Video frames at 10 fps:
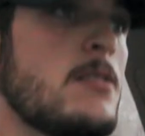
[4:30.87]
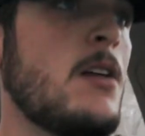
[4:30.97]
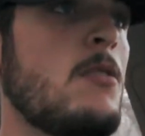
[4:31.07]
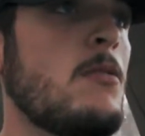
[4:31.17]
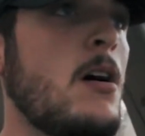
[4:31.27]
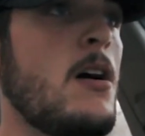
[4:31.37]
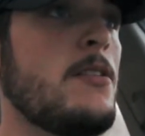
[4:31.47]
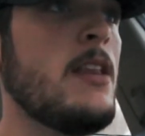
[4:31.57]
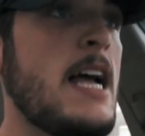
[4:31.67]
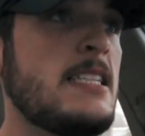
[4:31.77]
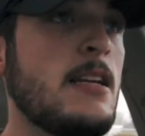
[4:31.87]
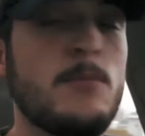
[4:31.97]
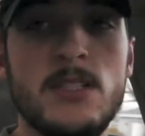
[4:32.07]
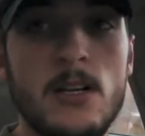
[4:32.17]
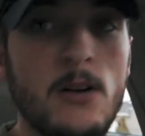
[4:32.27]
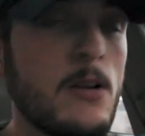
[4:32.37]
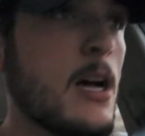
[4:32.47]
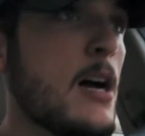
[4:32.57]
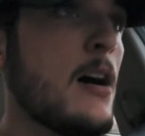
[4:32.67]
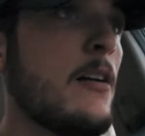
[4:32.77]
So, on the last episode
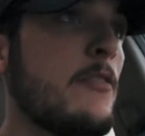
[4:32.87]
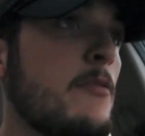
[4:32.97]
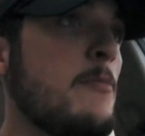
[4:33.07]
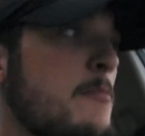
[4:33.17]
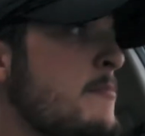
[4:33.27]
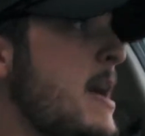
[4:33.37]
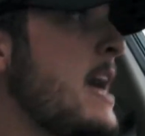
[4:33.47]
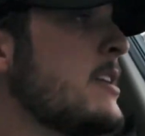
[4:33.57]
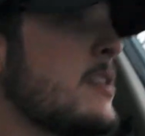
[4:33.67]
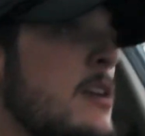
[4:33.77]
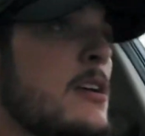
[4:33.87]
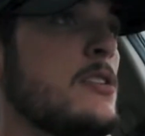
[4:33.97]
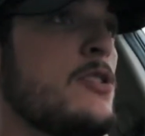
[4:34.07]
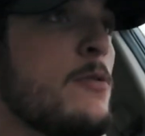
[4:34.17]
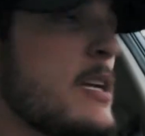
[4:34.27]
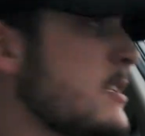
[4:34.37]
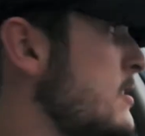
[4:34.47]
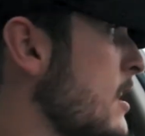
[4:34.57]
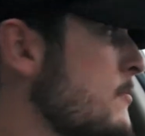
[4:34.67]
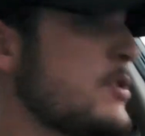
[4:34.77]
of Matt doing
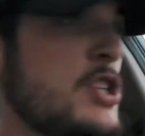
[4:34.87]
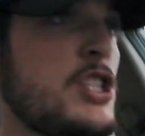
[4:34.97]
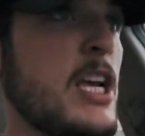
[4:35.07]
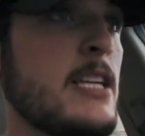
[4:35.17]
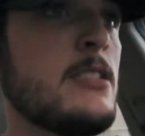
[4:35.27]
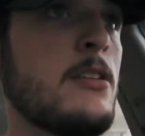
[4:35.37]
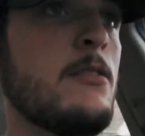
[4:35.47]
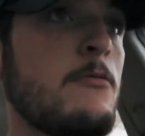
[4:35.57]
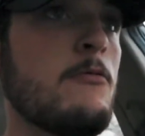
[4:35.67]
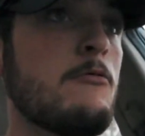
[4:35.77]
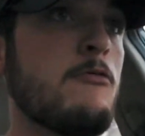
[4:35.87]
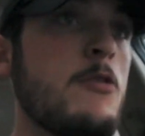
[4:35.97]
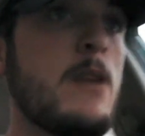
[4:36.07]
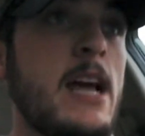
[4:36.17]
dumb shit to ruin